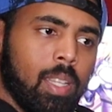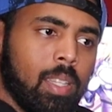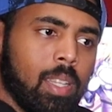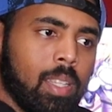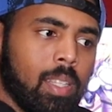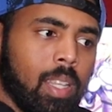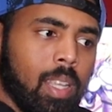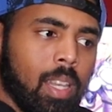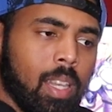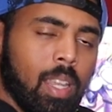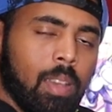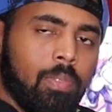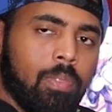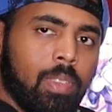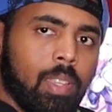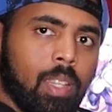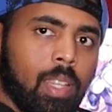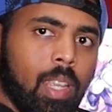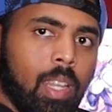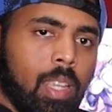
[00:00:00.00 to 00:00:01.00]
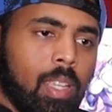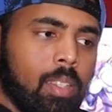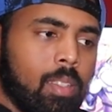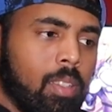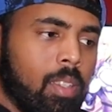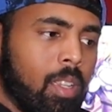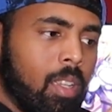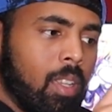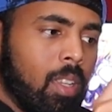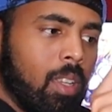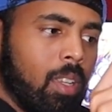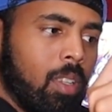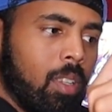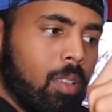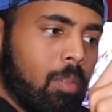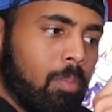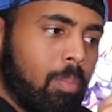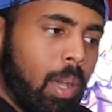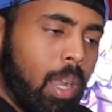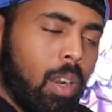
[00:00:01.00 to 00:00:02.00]
and then they left it. They didn't
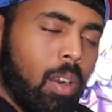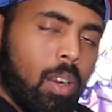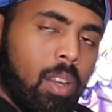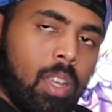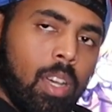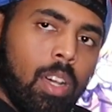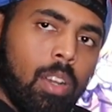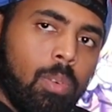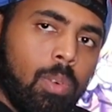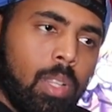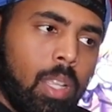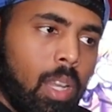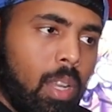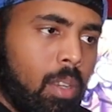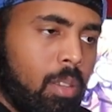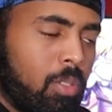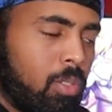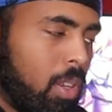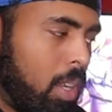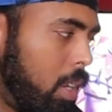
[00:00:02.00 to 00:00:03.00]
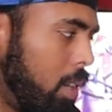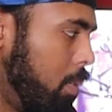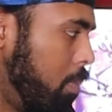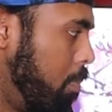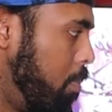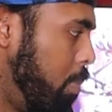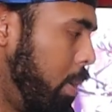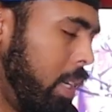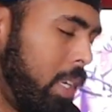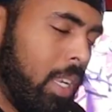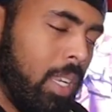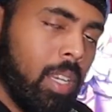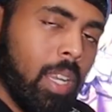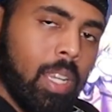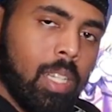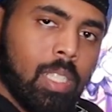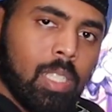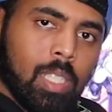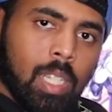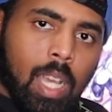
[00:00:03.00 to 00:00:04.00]
bother to cut over it. They didn't try to put any
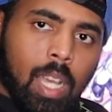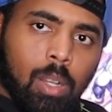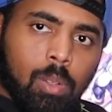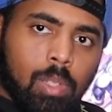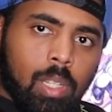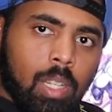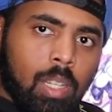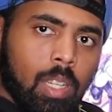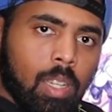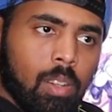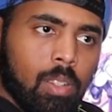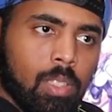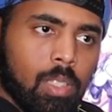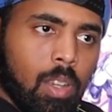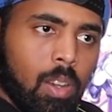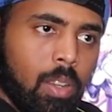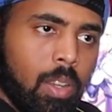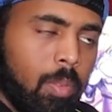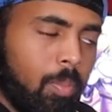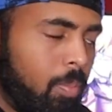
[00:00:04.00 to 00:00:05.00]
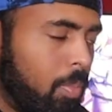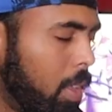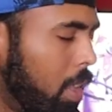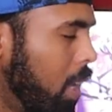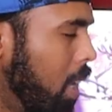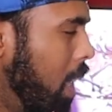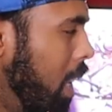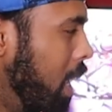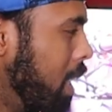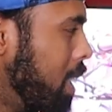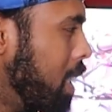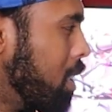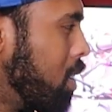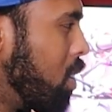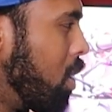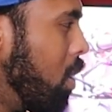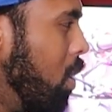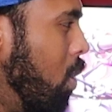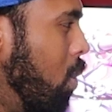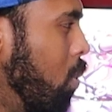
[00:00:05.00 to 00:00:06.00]
like shadow details on it. I think that's
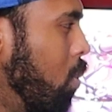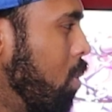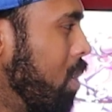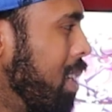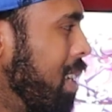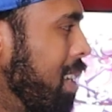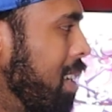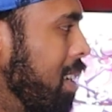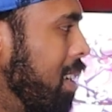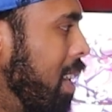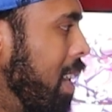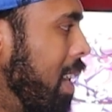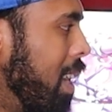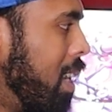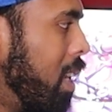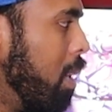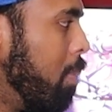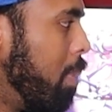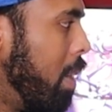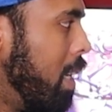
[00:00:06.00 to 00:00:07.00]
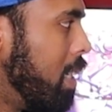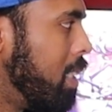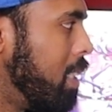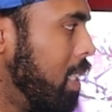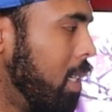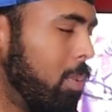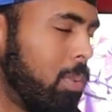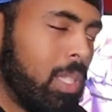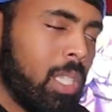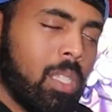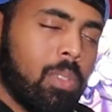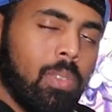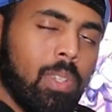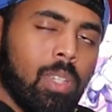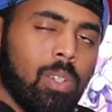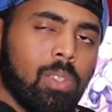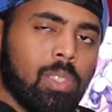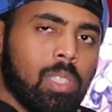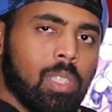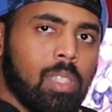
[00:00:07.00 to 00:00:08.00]
the only hiccup I see with this
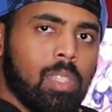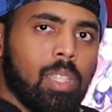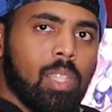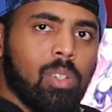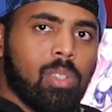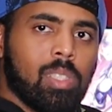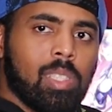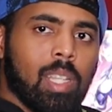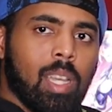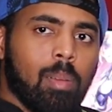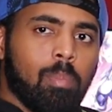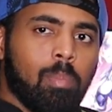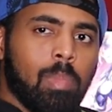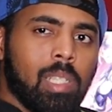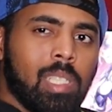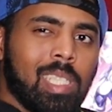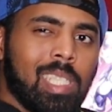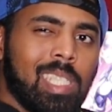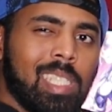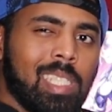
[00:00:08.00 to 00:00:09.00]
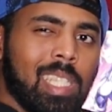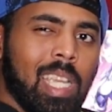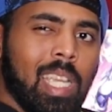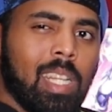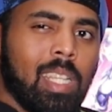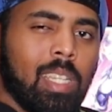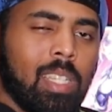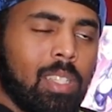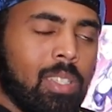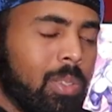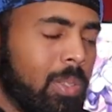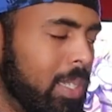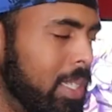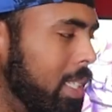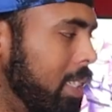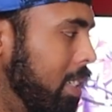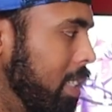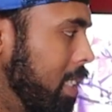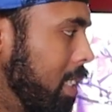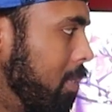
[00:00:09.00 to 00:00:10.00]
figure is that there's not much shading
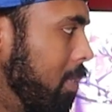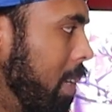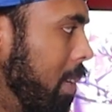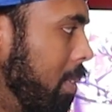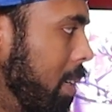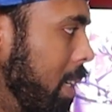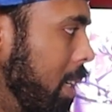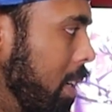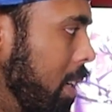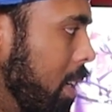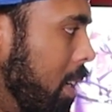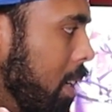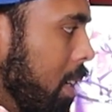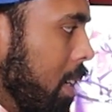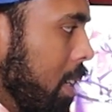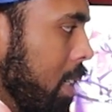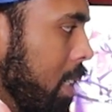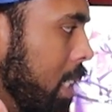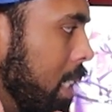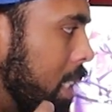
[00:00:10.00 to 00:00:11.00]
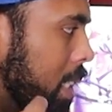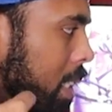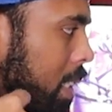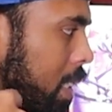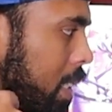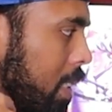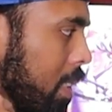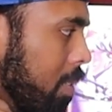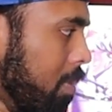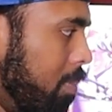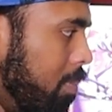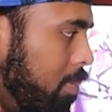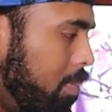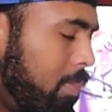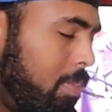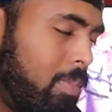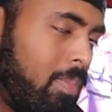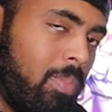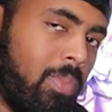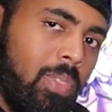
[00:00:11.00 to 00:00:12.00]
going on. It's very just
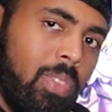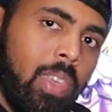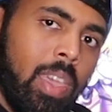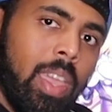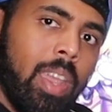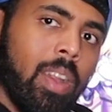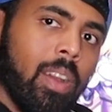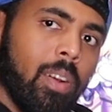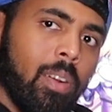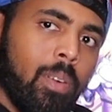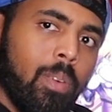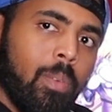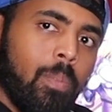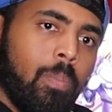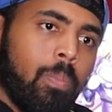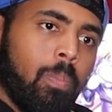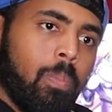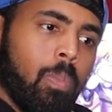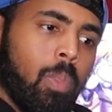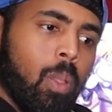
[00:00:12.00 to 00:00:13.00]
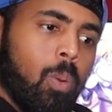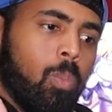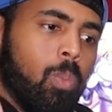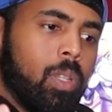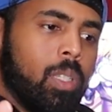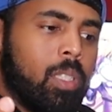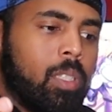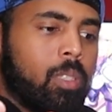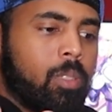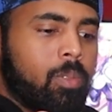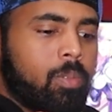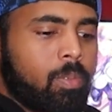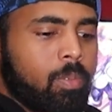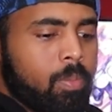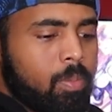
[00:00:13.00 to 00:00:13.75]
there, which